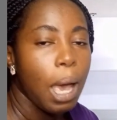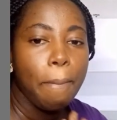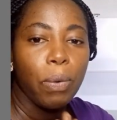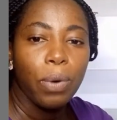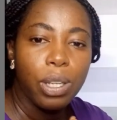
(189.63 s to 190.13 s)

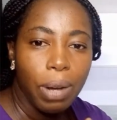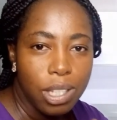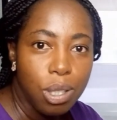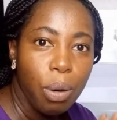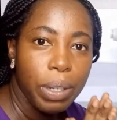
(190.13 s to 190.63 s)
But when you are
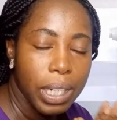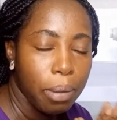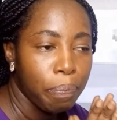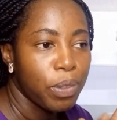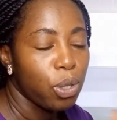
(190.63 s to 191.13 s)
storing
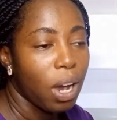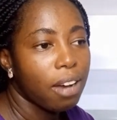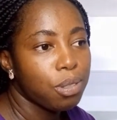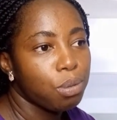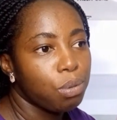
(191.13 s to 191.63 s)
them, you
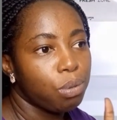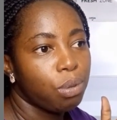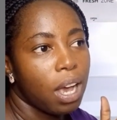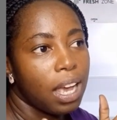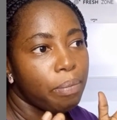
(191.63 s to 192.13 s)
have to
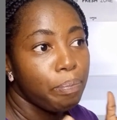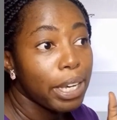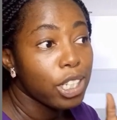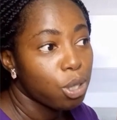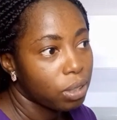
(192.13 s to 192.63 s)
make
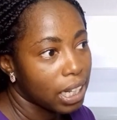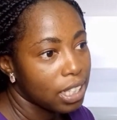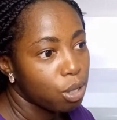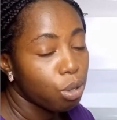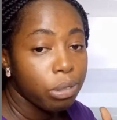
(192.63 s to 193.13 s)
sure
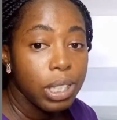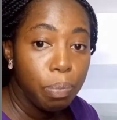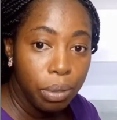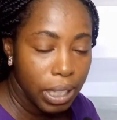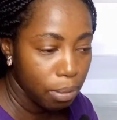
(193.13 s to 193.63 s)
that you don't
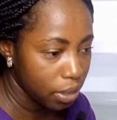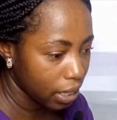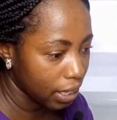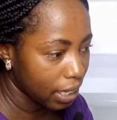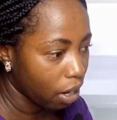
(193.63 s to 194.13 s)
put them
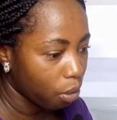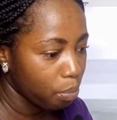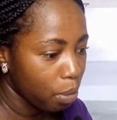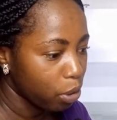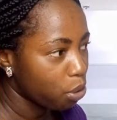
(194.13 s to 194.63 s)
together, or
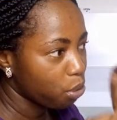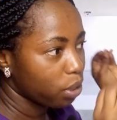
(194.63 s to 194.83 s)
maybe you